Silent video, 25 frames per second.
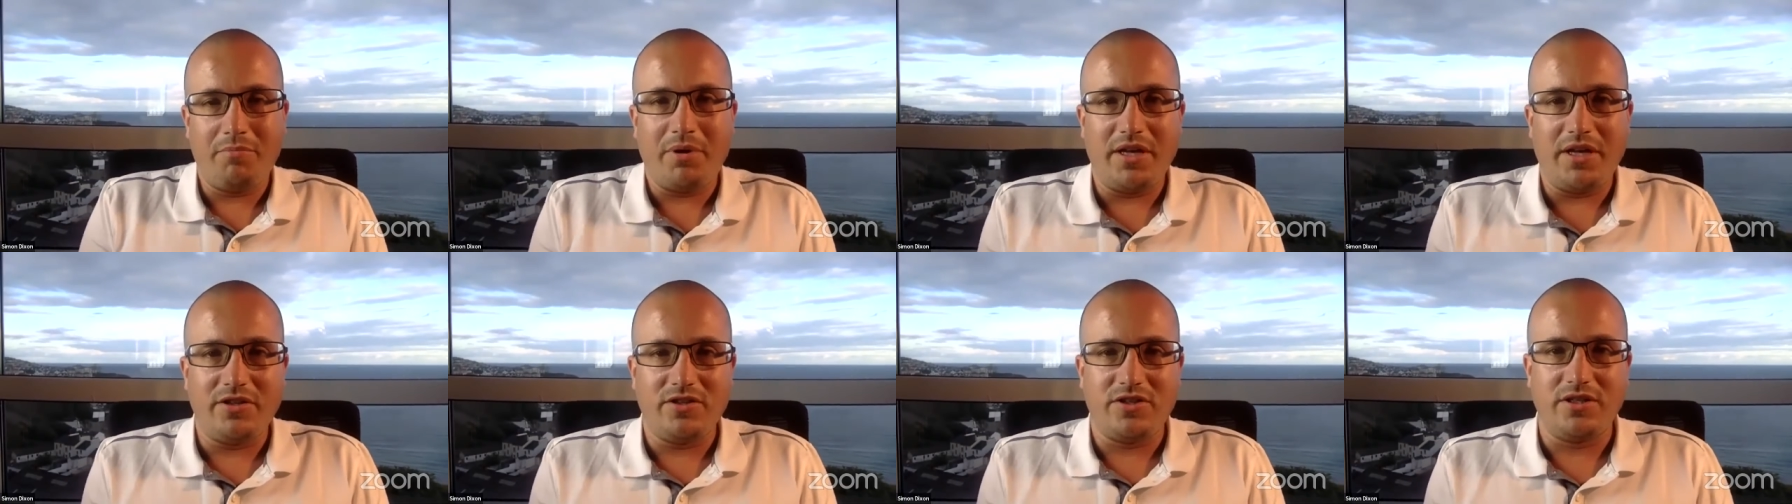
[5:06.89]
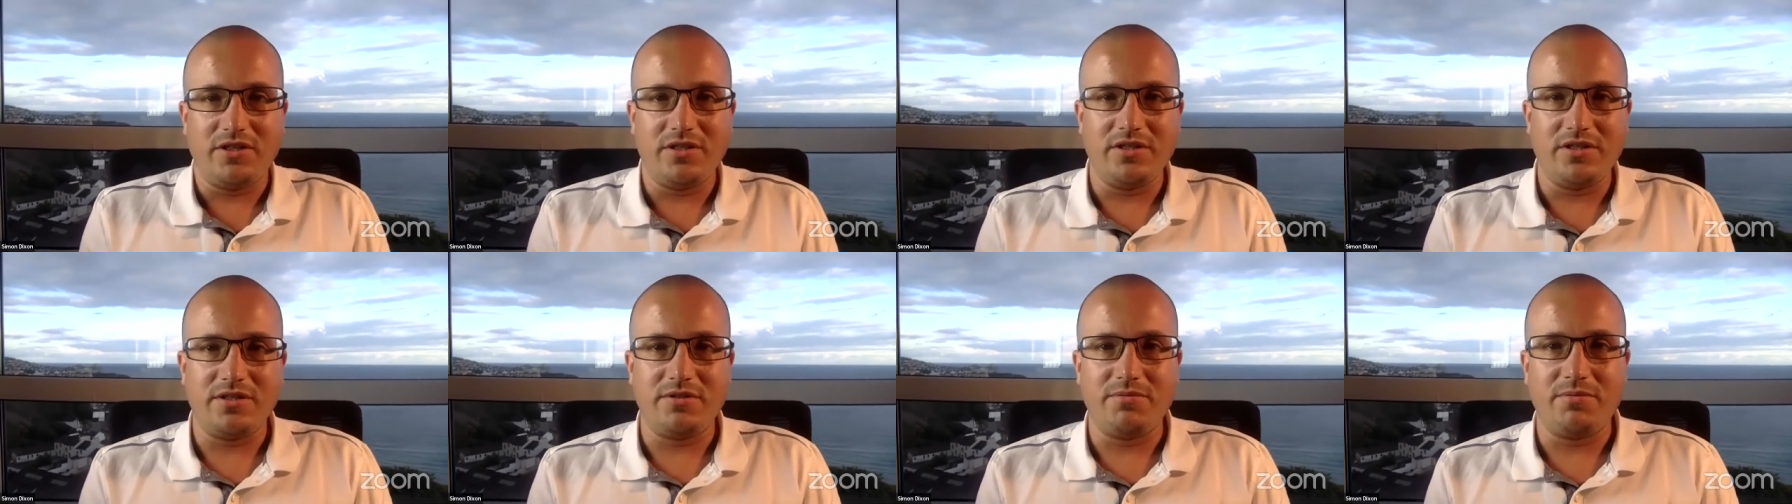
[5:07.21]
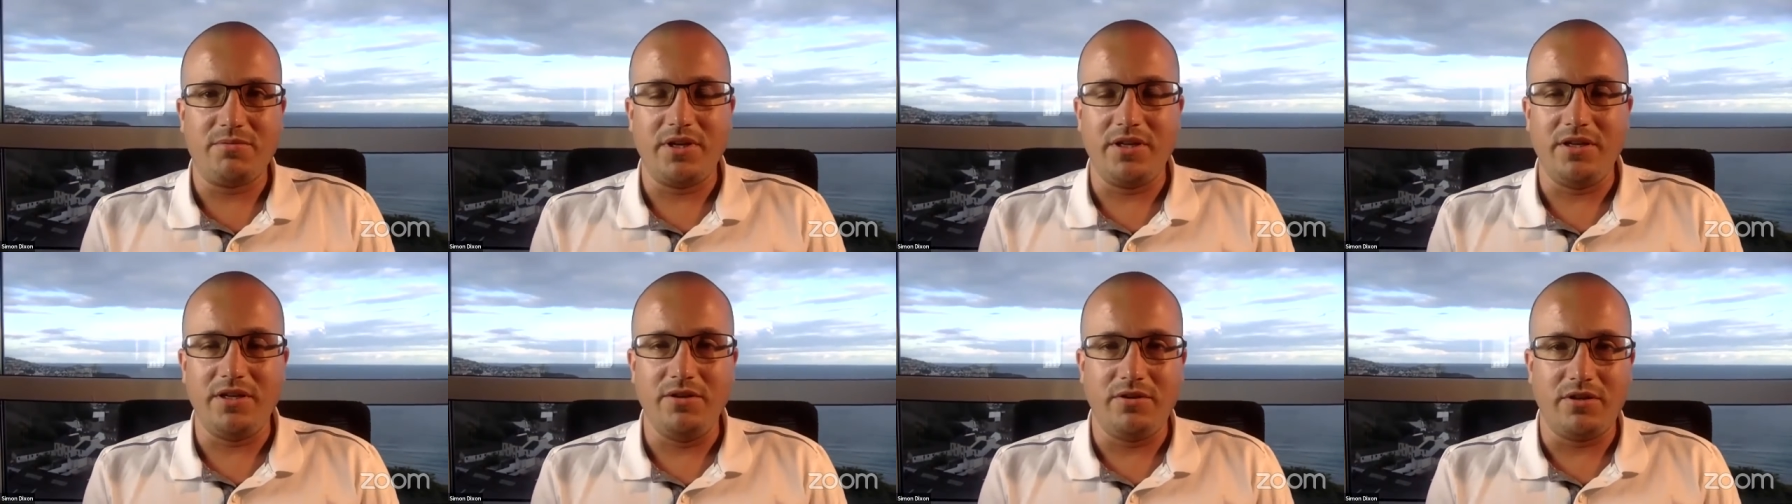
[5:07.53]
pensions
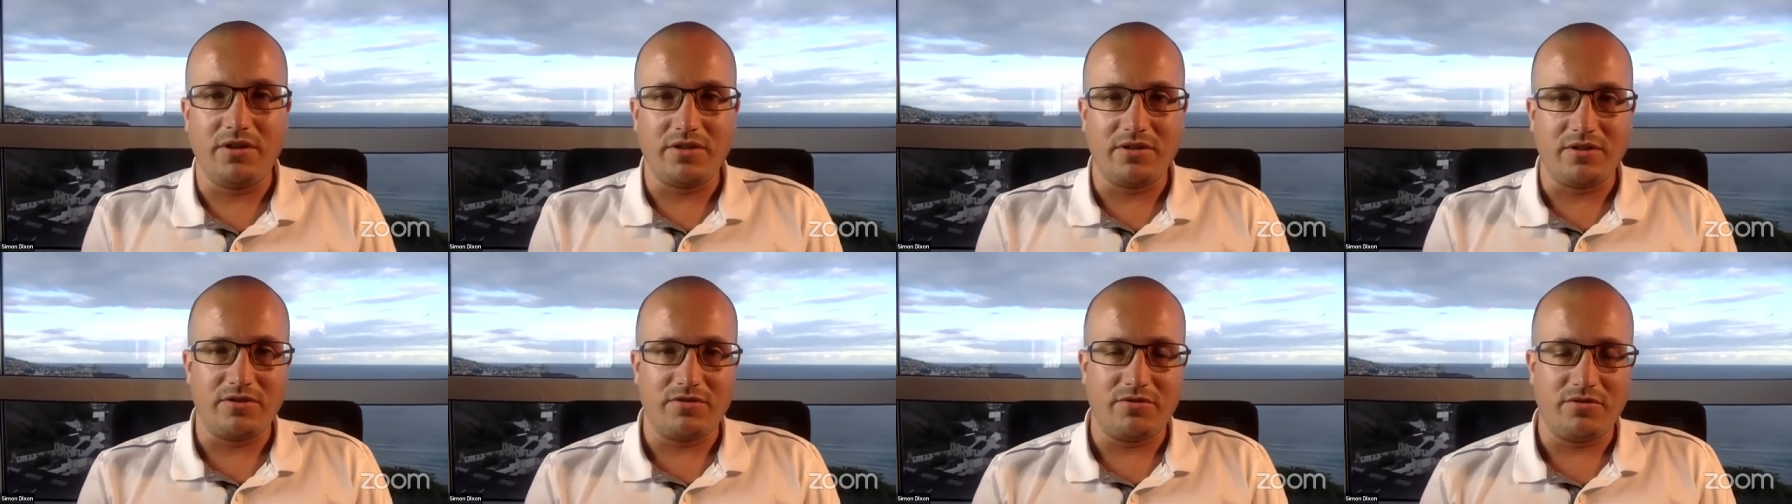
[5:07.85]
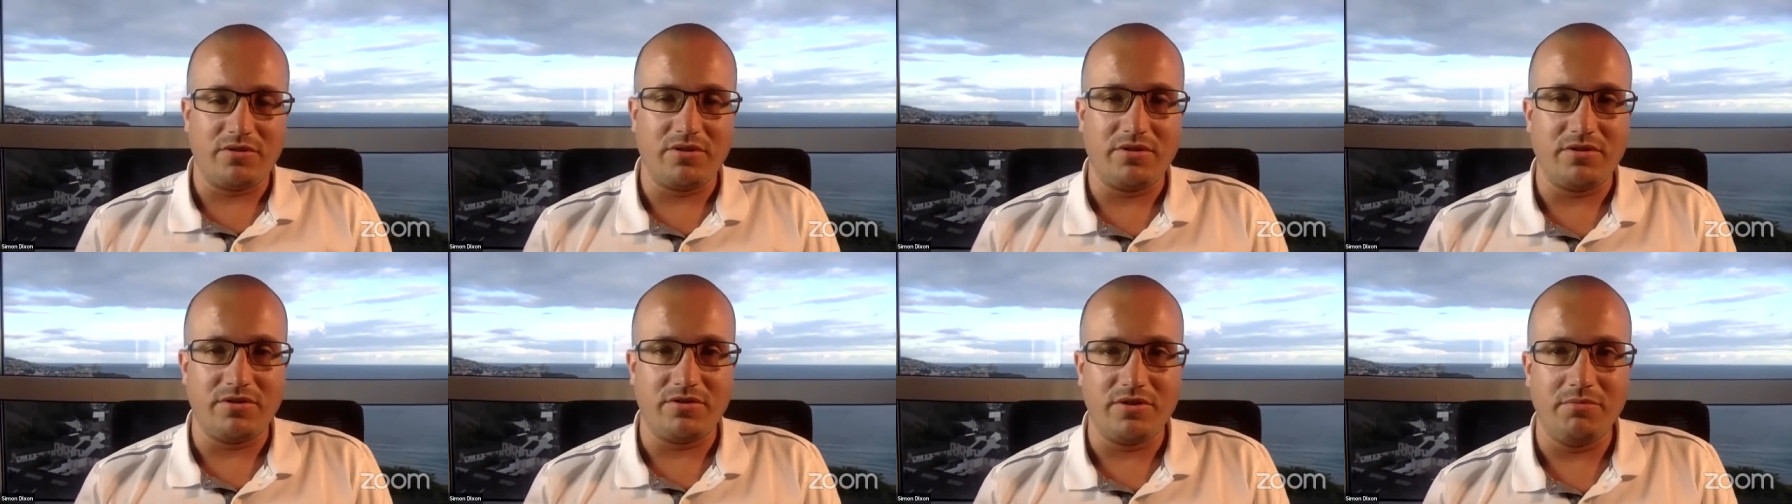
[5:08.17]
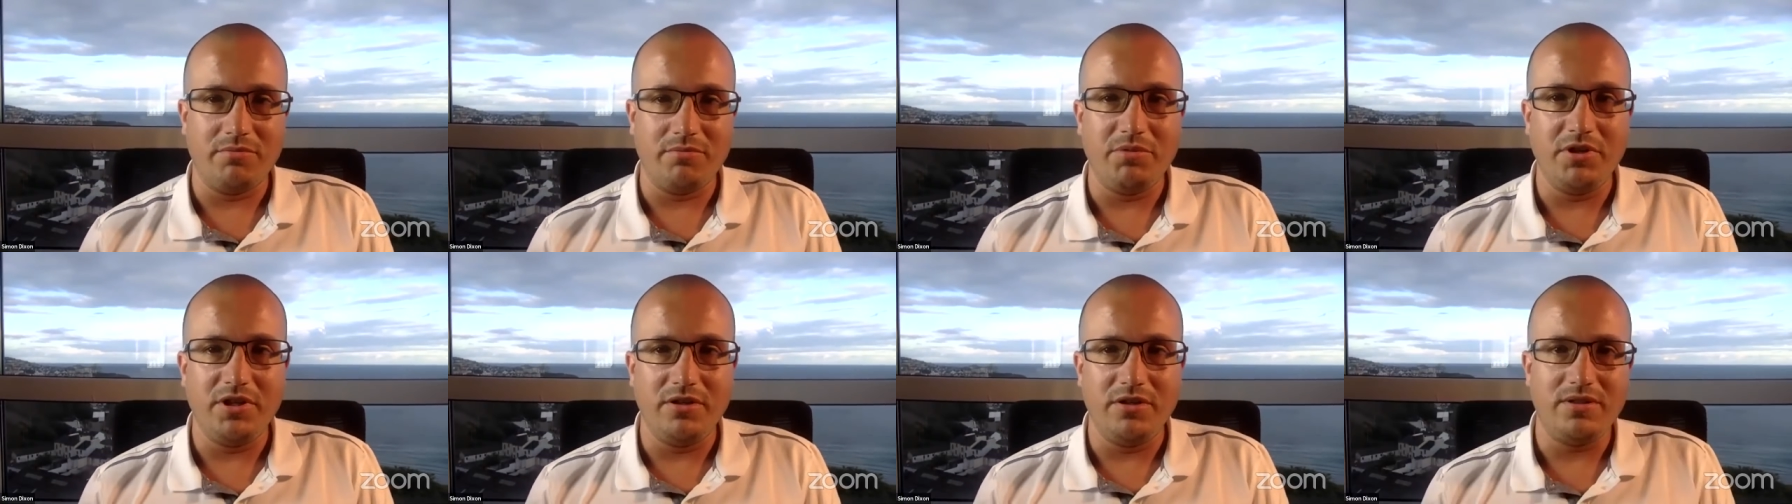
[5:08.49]
where you can
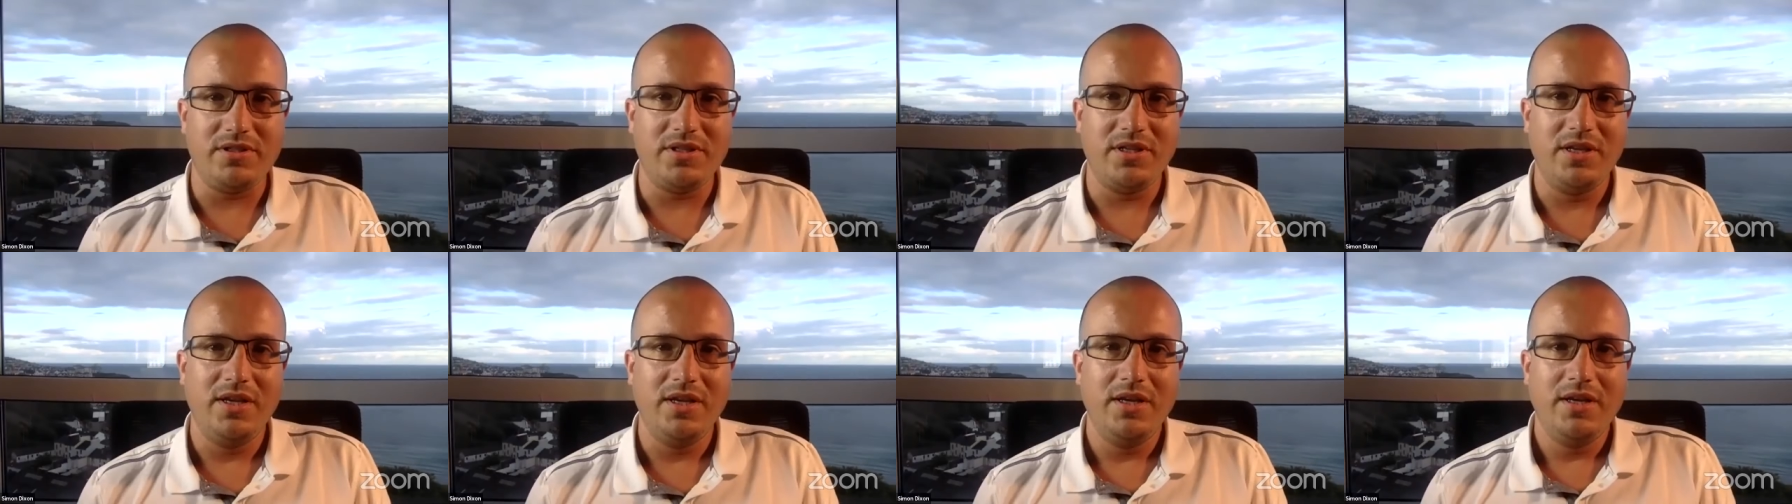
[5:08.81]
contribute